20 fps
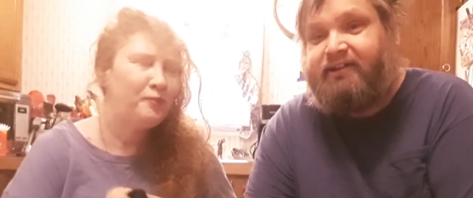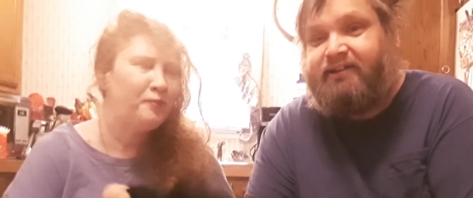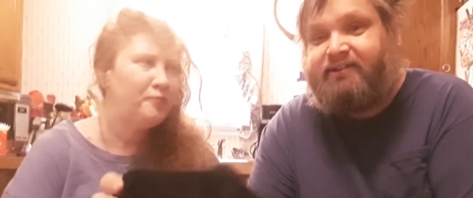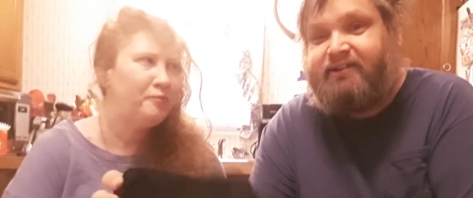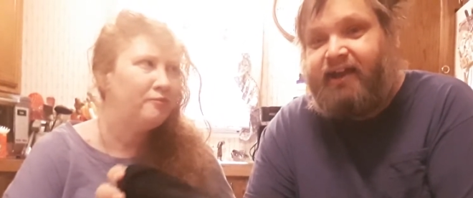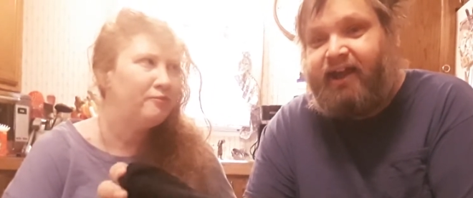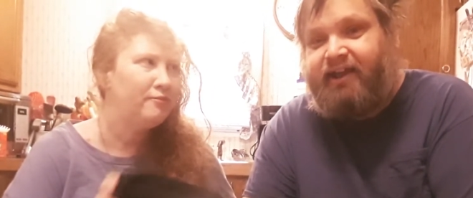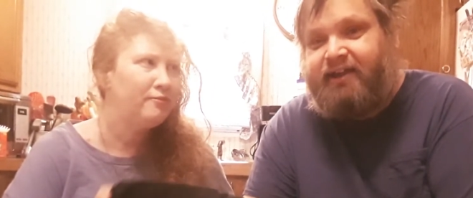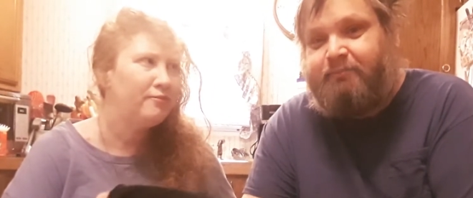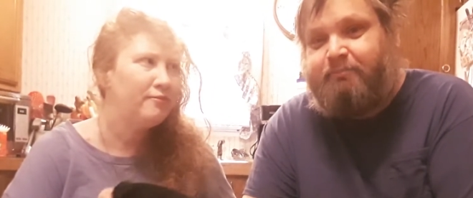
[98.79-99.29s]

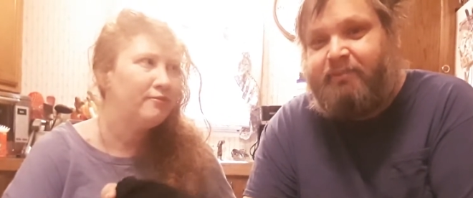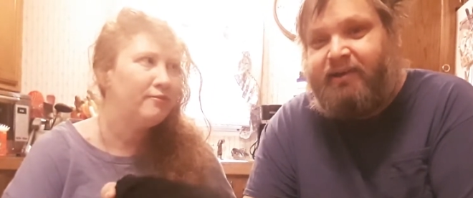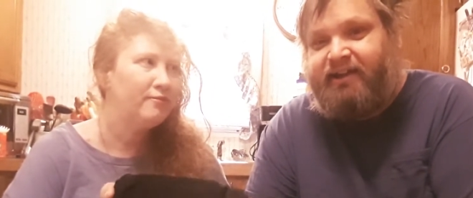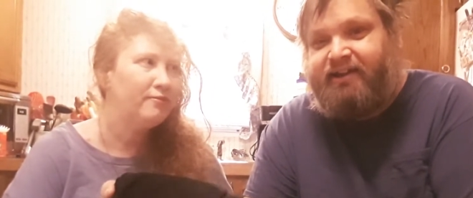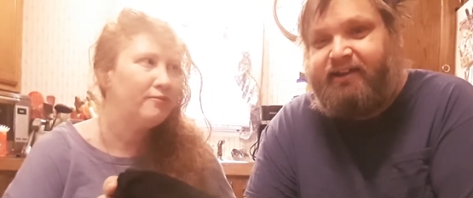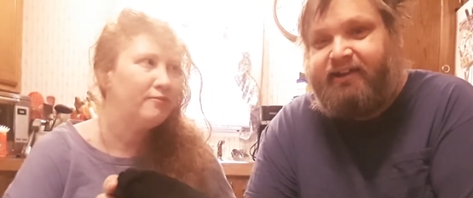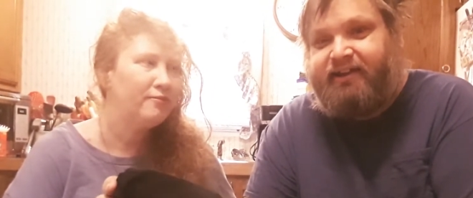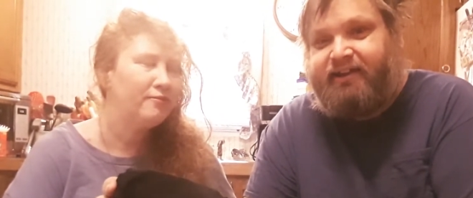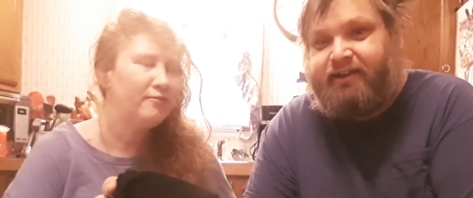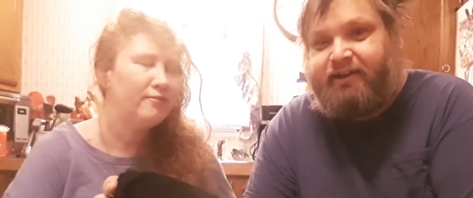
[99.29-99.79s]

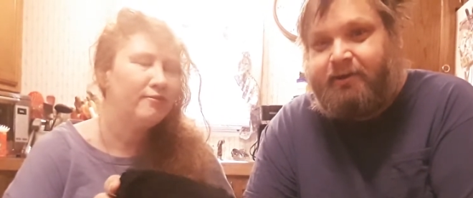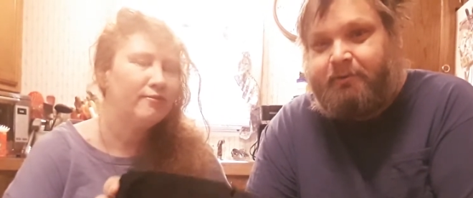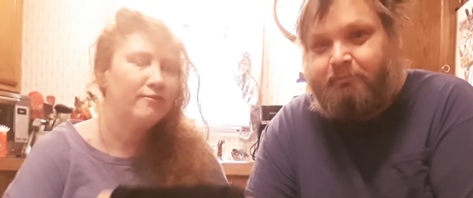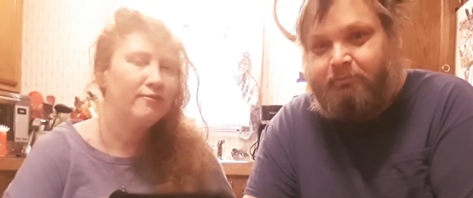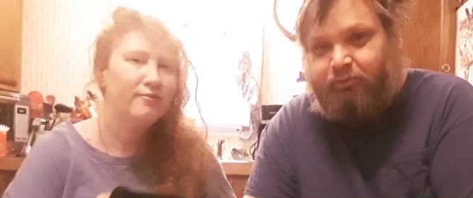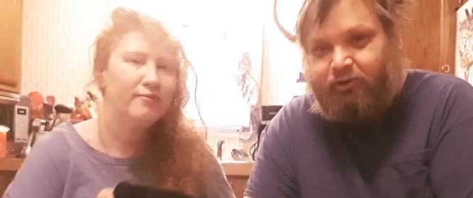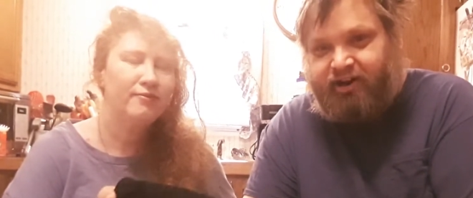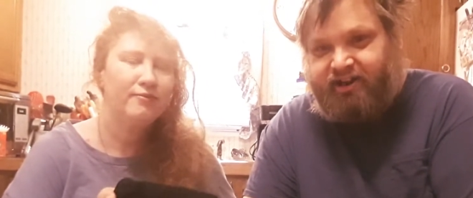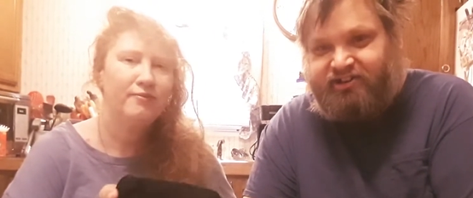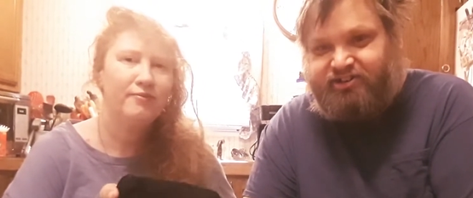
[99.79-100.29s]
Speaker 1: Diabetic
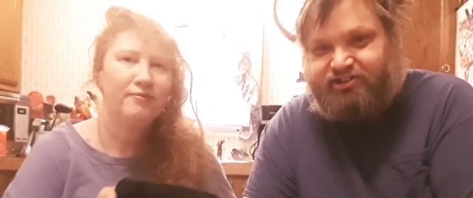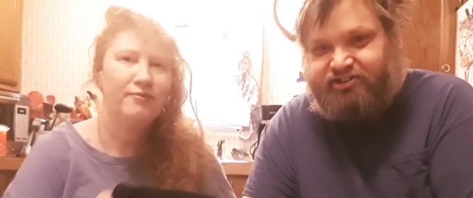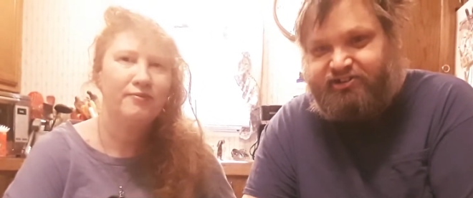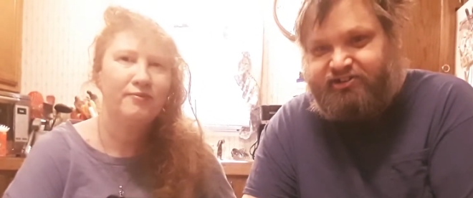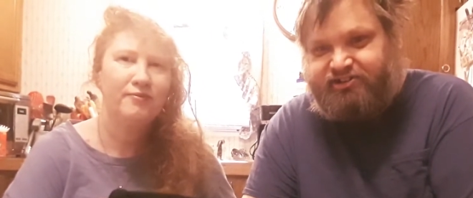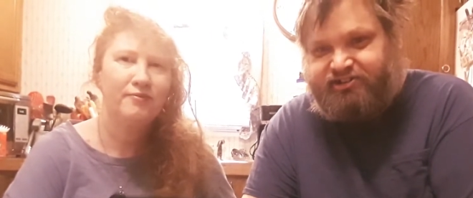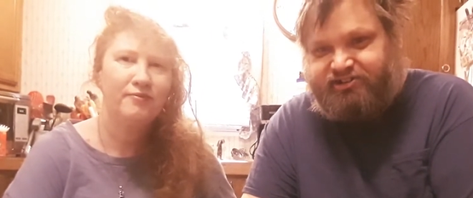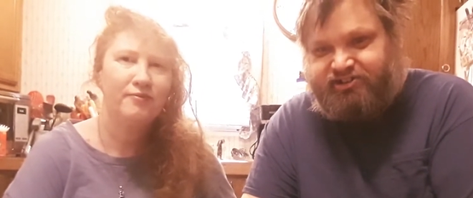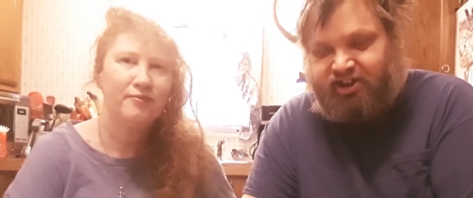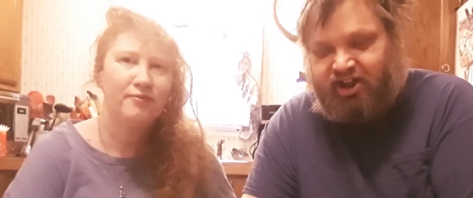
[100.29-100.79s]
compression
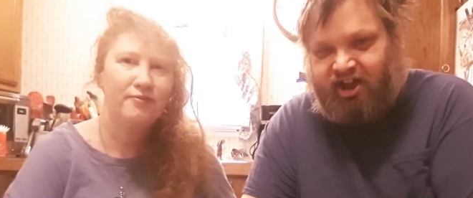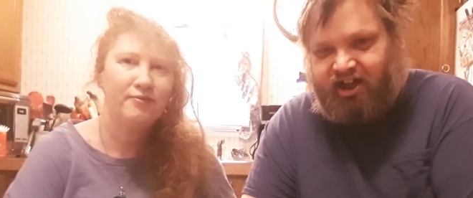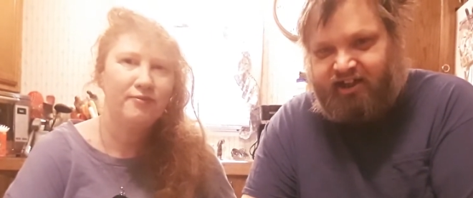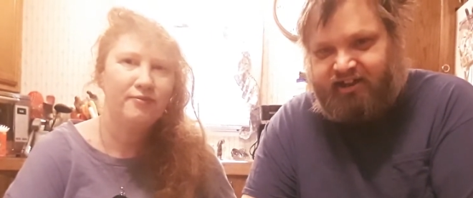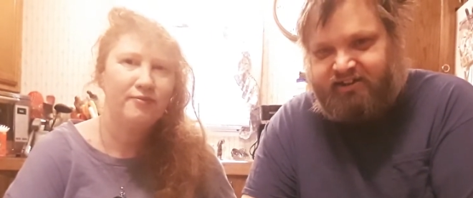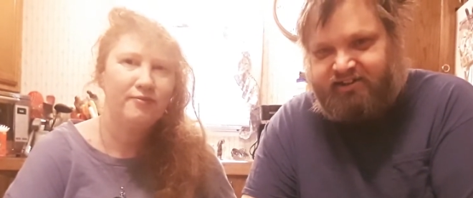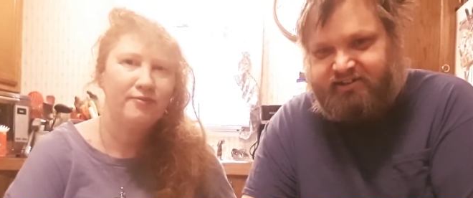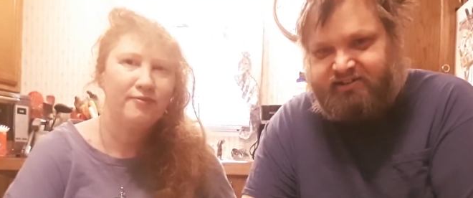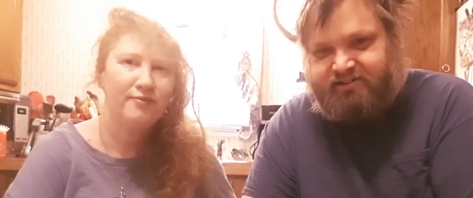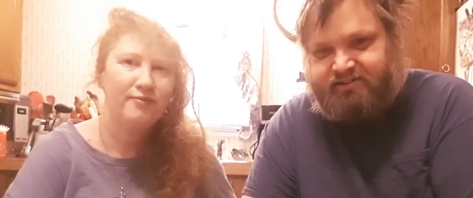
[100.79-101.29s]

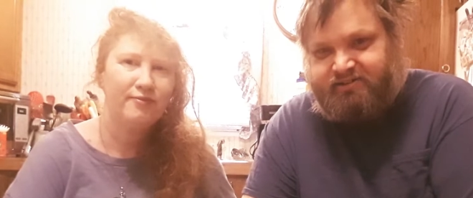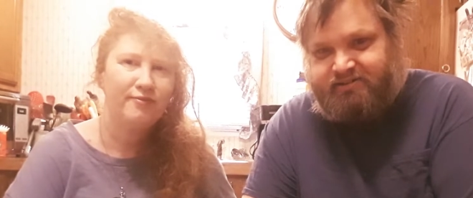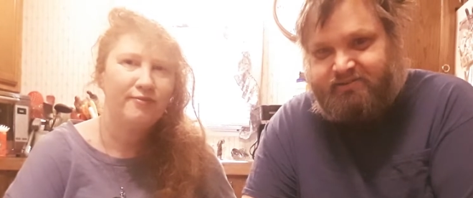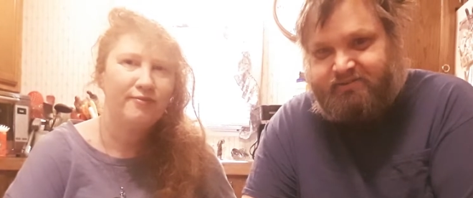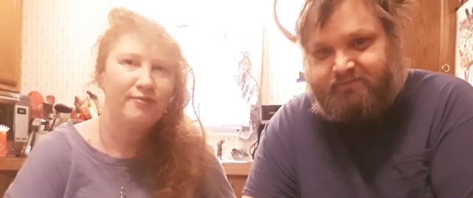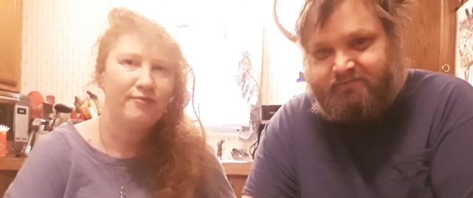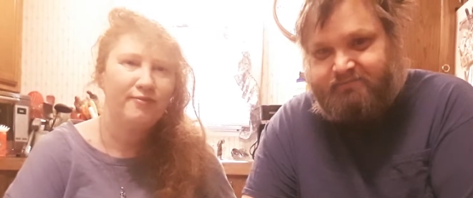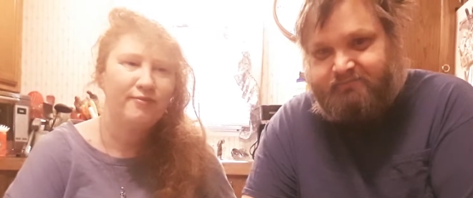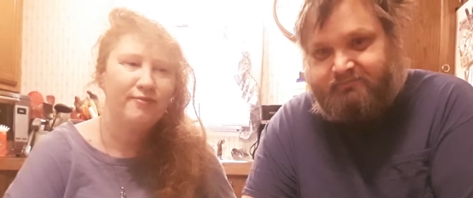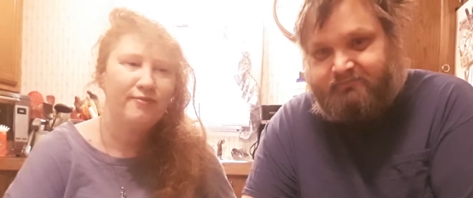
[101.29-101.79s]
socks.
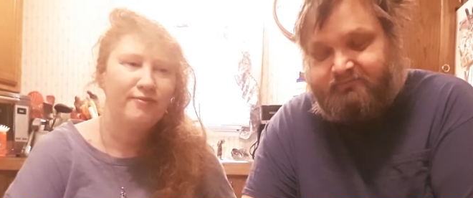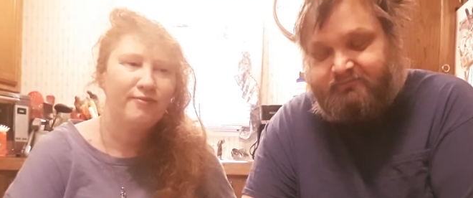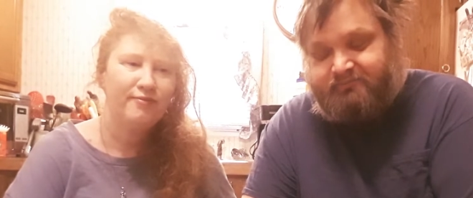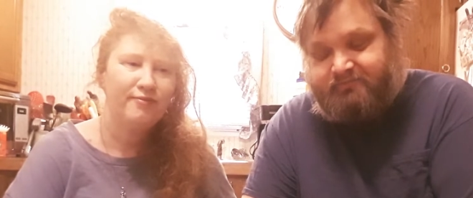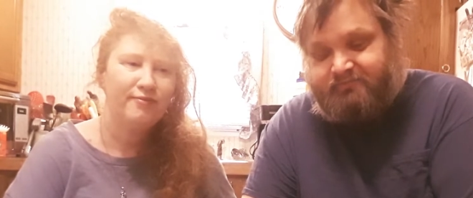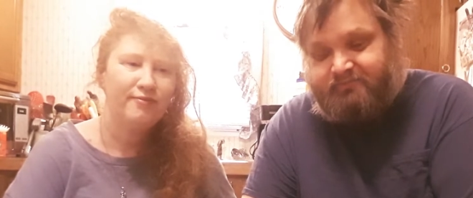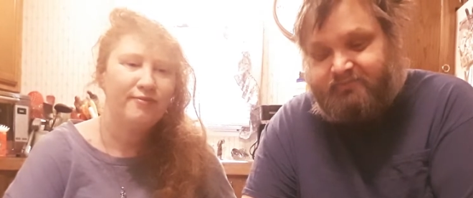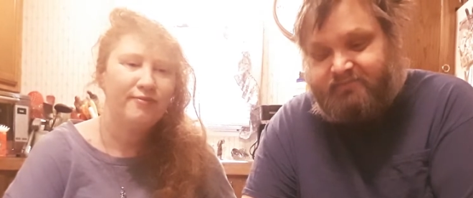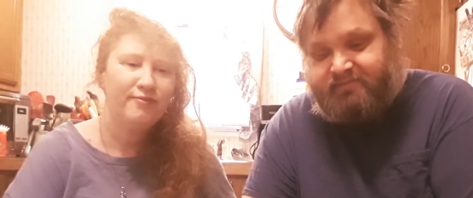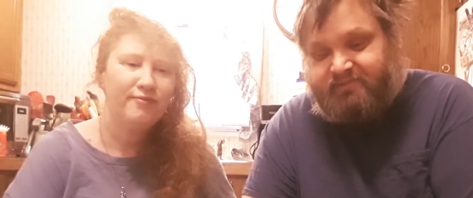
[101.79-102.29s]

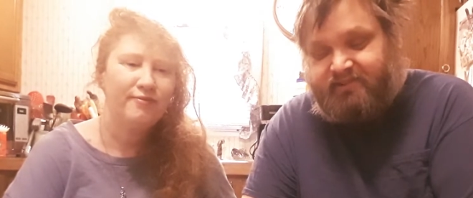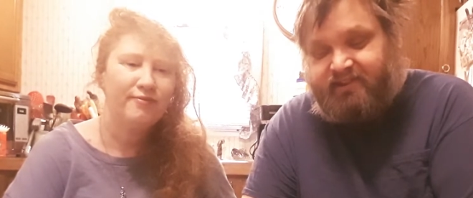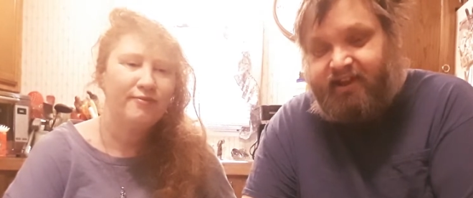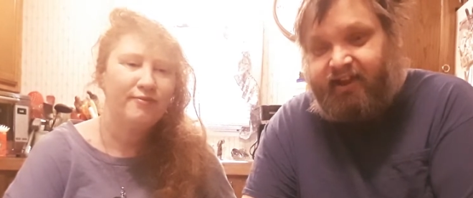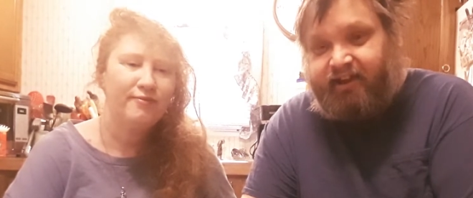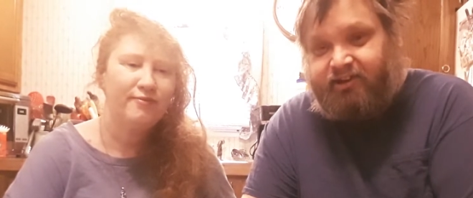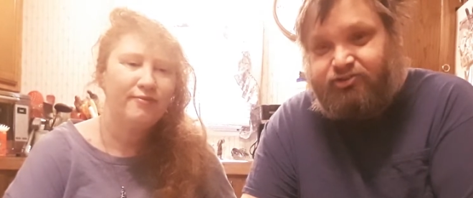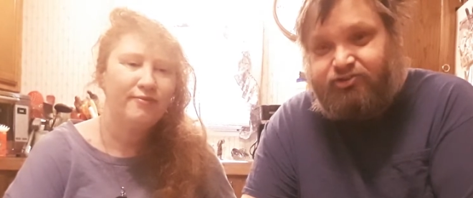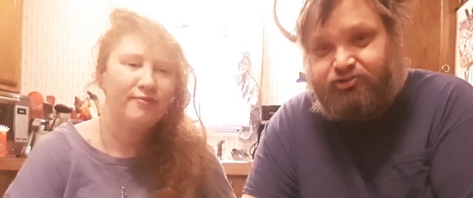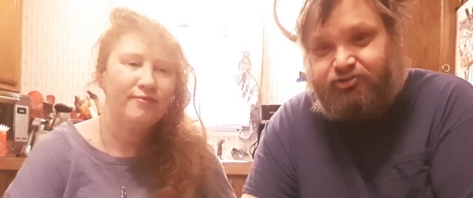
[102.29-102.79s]

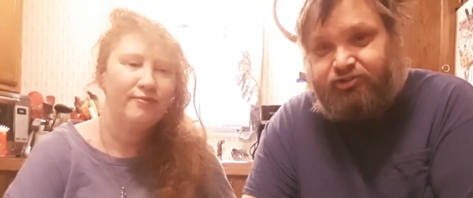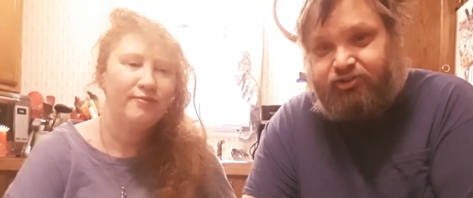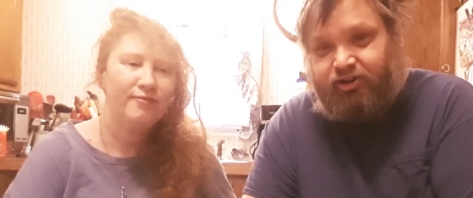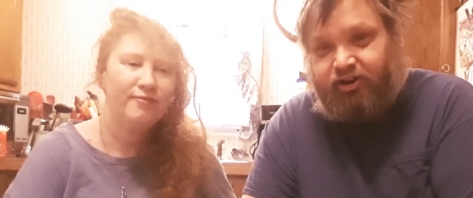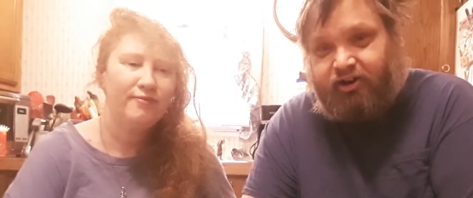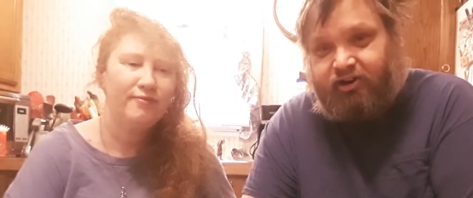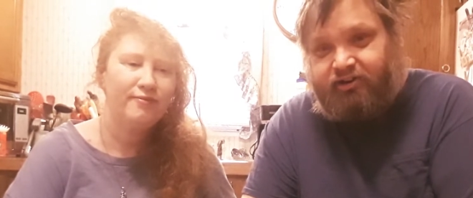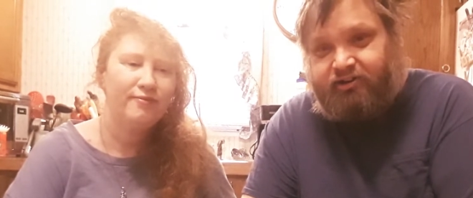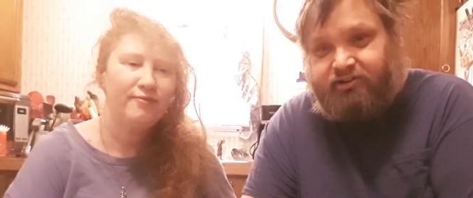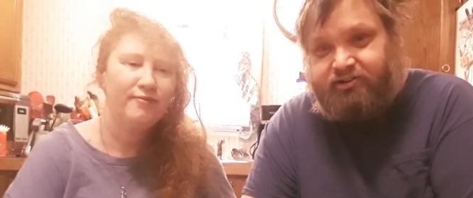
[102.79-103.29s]
Extra
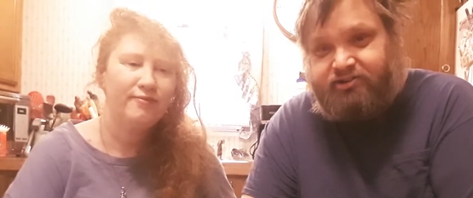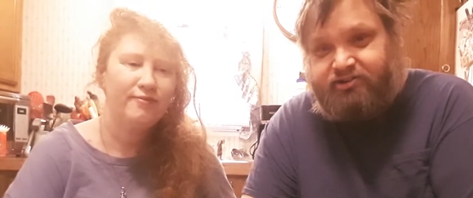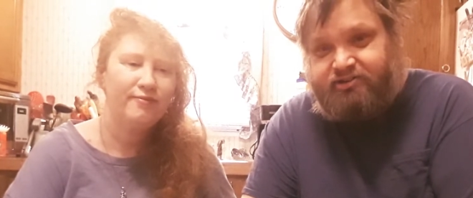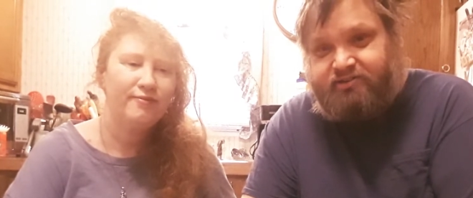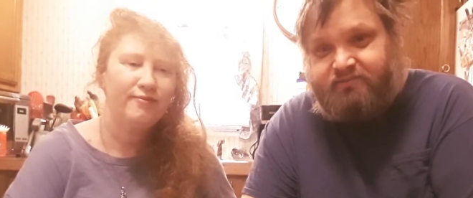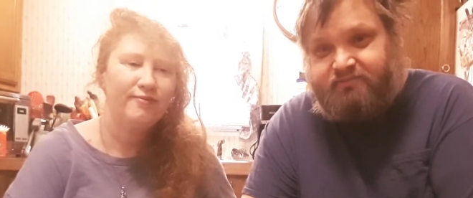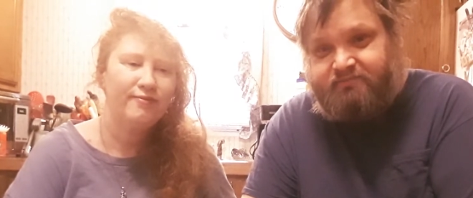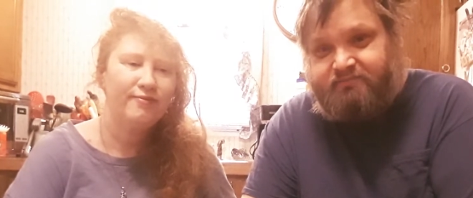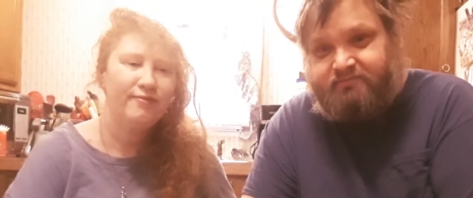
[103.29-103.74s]
large.